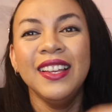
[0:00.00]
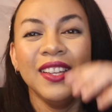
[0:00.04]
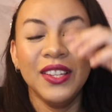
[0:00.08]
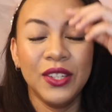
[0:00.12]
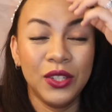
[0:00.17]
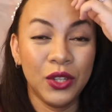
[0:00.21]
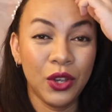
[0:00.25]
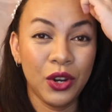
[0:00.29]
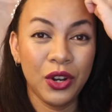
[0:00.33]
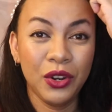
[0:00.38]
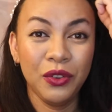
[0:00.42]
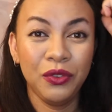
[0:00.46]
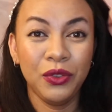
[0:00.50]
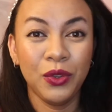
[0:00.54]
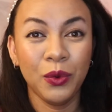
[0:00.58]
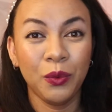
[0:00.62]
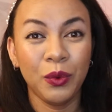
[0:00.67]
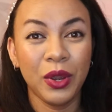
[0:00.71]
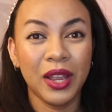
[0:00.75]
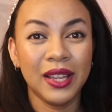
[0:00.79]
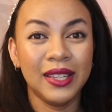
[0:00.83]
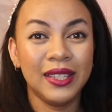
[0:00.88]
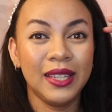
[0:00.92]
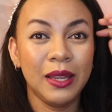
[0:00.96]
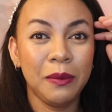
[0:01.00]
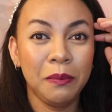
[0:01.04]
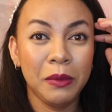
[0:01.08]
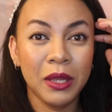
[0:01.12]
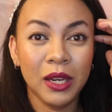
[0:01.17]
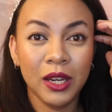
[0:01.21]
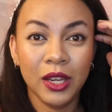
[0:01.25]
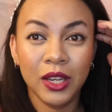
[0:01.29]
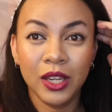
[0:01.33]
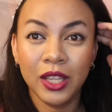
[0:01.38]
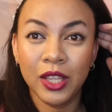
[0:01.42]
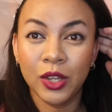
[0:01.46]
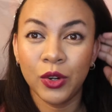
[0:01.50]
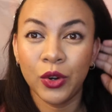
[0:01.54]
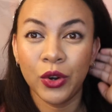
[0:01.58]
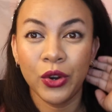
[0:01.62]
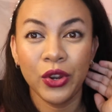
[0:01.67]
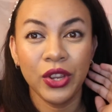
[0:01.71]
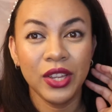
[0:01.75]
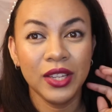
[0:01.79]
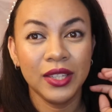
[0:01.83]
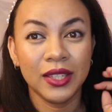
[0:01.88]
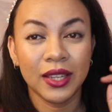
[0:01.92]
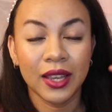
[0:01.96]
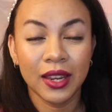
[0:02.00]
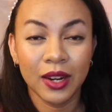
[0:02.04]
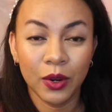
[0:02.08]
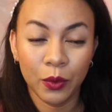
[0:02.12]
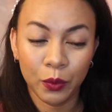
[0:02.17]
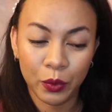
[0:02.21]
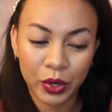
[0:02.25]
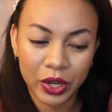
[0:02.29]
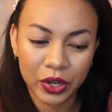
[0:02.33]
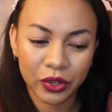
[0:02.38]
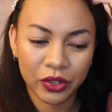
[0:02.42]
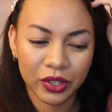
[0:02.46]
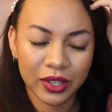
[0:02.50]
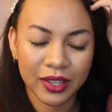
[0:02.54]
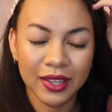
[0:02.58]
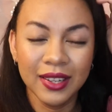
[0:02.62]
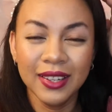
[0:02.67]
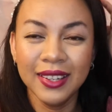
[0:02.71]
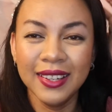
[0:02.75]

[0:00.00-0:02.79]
Sorry if the way I say milliliter is kind of weird.